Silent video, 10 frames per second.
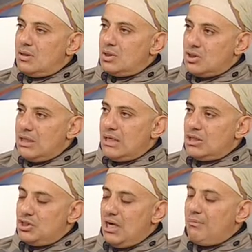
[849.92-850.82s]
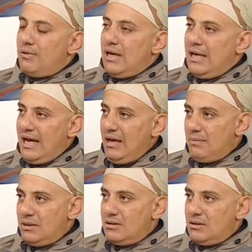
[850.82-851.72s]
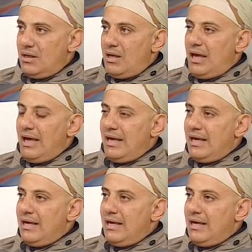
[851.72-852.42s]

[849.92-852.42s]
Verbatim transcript: Sheikh Jabir Al-Ahmed. Uh,